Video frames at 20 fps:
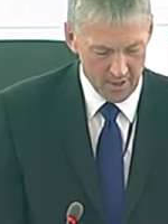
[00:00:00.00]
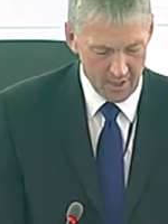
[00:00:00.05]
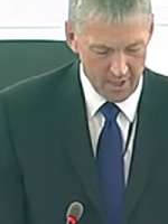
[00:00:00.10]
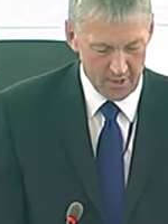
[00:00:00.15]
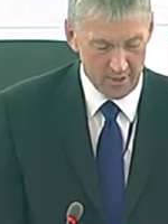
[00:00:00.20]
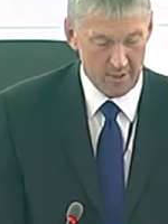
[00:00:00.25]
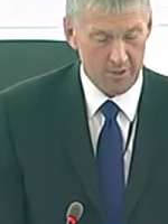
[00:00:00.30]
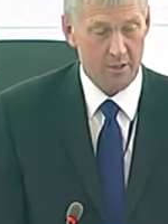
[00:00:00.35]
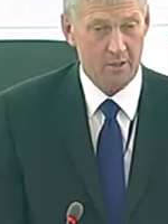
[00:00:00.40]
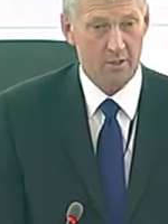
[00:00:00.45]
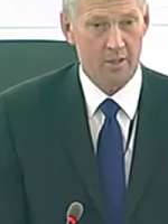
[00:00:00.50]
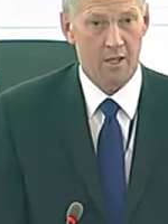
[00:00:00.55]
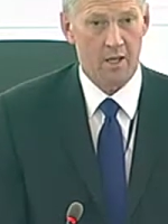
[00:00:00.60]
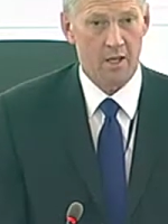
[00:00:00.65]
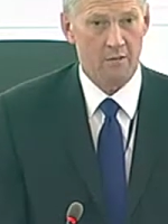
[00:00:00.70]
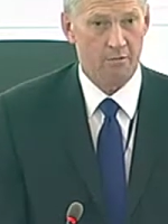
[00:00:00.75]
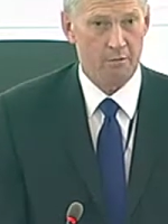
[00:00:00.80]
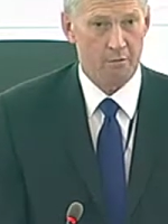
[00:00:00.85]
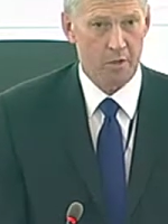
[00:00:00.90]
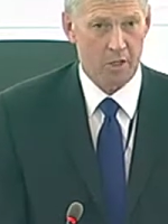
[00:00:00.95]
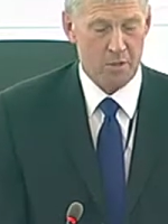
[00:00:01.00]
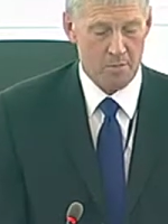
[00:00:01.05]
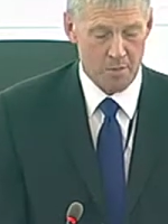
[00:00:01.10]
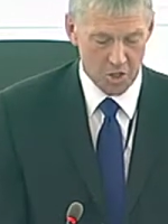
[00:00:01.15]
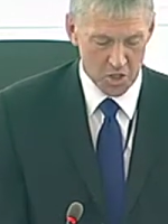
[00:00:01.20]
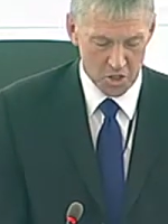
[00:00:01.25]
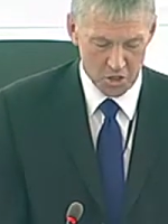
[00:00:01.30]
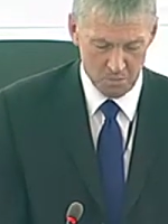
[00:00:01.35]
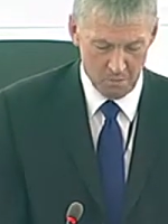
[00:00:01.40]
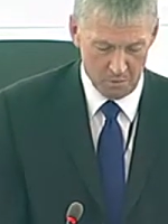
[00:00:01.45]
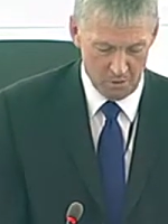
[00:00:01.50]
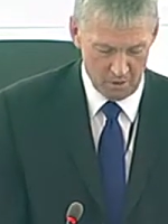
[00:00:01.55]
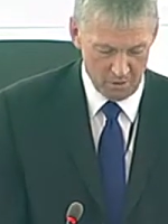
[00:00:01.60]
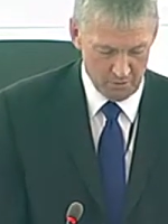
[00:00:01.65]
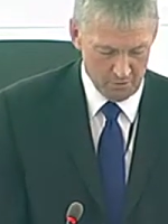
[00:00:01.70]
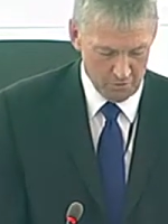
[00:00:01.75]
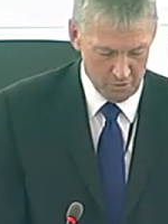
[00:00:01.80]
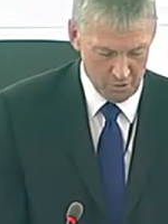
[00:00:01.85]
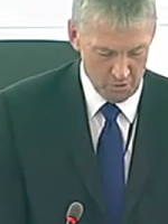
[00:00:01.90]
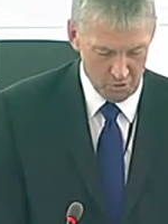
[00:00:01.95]
And uh, from the Commission's point
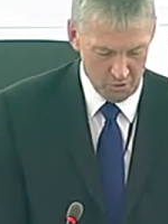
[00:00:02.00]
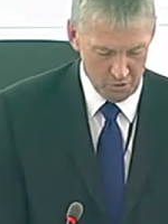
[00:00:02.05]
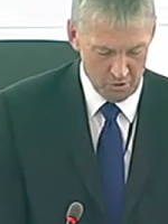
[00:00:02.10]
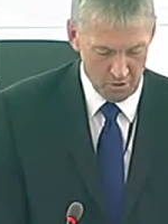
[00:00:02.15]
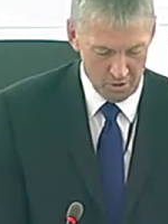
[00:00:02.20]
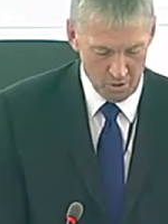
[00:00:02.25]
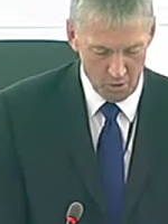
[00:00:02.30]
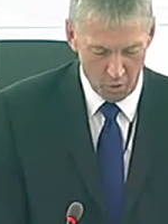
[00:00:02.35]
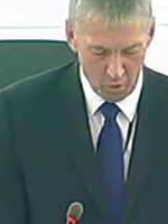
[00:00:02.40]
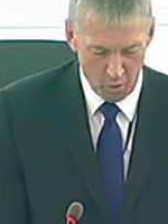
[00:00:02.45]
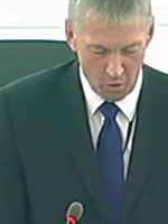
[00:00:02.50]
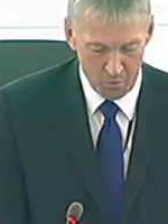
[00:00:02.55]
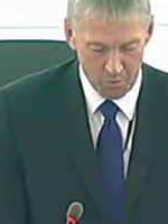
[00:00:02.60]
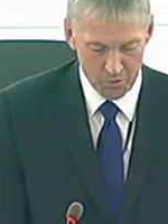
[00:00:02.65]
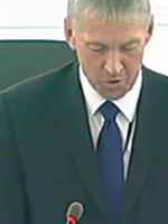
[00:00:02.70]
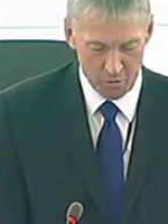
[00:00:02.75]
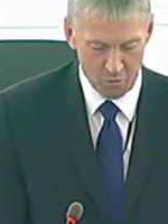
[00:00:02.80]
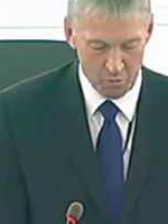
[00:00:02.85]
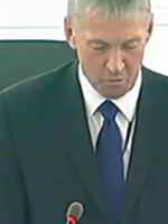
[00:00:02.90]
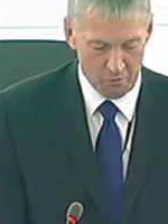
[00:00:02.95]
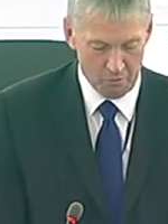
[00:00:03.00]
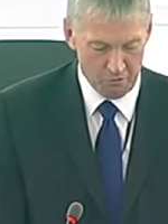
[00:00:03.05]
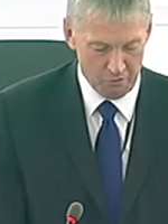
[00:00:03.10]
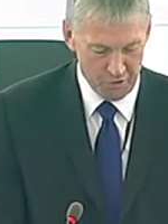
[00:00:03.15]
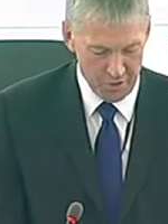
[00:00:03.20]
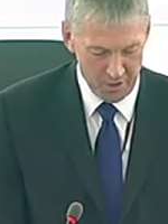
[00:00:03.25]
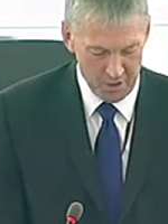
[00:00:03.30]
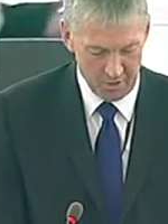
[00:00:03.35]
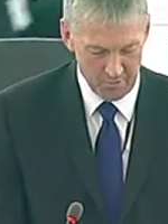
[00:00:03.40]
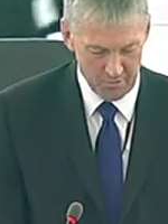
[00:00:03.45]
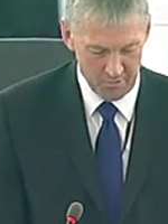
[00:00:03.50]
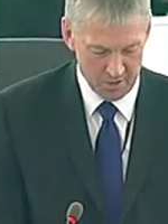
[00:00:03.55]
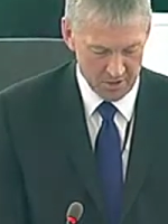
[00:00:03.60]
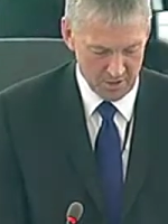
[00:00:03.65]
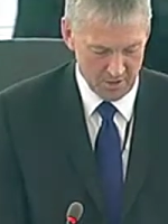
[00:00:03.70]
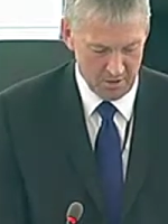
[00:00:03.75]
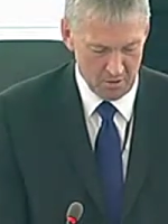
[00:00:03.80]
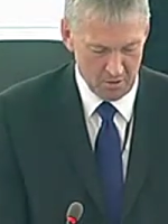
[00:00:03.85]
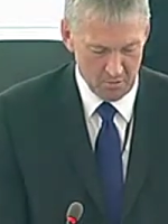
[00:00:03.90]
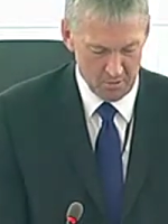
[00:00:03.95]
of view, it hopes it will free up the
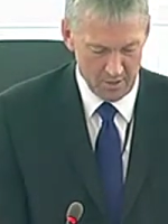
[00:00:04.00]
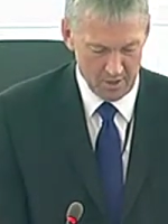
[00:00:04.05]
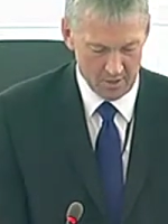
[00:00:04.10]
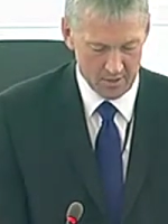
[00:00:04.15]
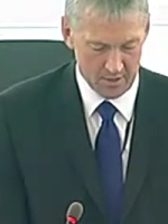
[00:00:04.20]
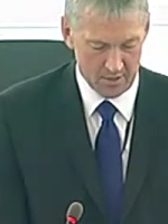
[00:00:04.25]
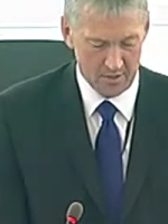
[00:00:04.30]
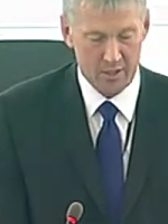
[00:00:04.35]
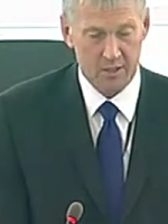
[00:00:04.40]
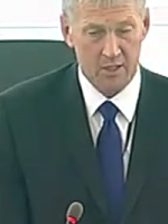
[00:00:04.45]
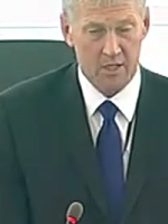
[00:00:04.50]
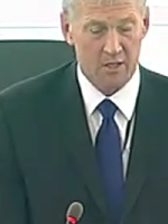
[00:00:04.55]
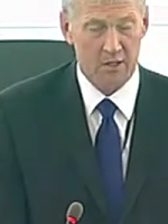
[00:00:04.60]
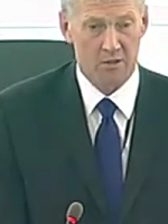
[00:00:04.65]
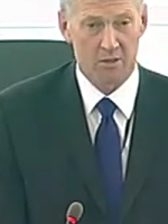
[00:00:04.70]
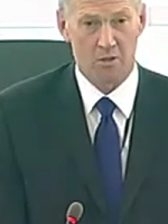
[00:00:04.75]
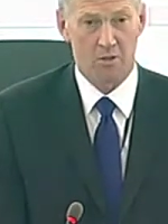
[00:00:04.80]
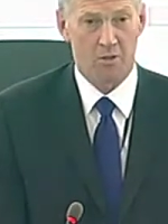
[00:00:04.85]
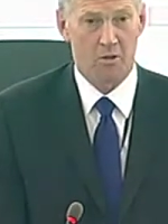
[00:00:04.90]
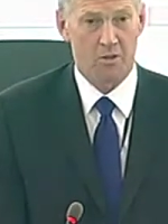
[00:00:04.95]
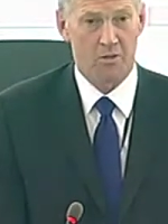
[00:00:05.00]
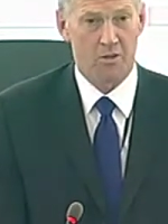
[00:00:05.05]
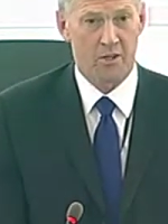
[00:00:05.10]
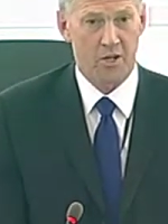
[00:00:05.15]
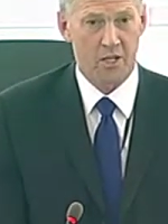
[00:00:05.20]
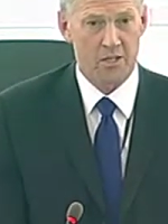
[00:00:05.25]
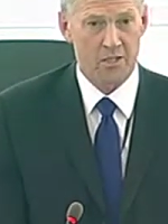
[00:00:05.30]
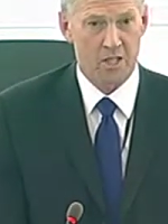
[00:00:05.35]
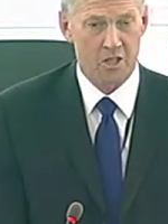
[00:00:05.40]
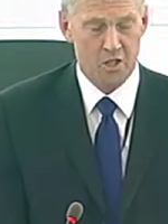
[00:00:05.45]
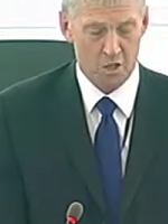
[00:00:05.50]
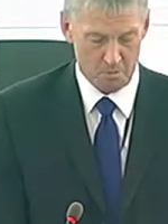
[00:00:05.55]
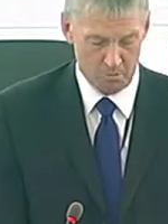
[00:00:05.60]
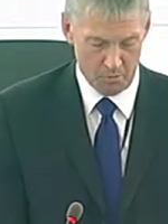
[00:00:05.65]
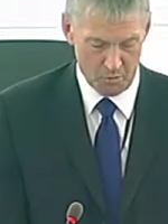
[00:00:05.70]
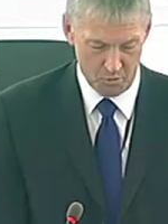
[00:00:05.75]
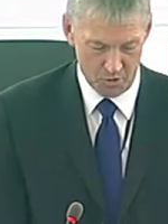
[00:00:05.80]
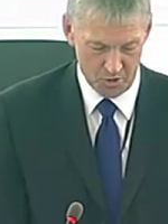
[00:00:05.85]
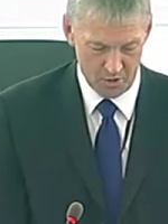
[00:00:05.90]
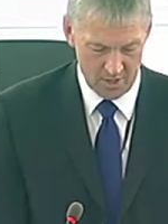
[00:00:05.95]
stalemate in the current authorisation
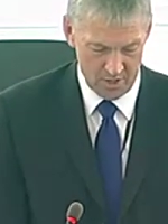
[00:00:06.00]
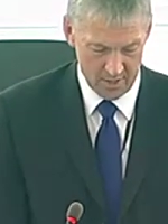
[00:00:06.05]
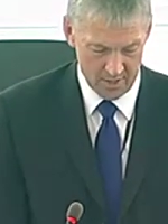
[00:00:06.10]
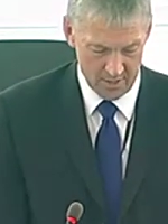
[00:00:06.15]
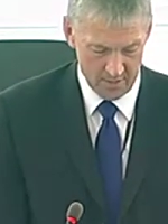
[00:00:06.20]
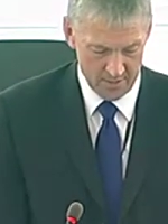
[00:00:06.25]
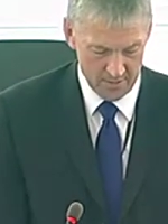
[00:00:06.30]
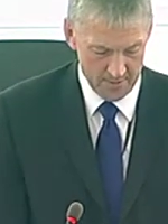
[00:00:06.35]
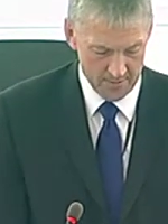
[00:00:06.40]
process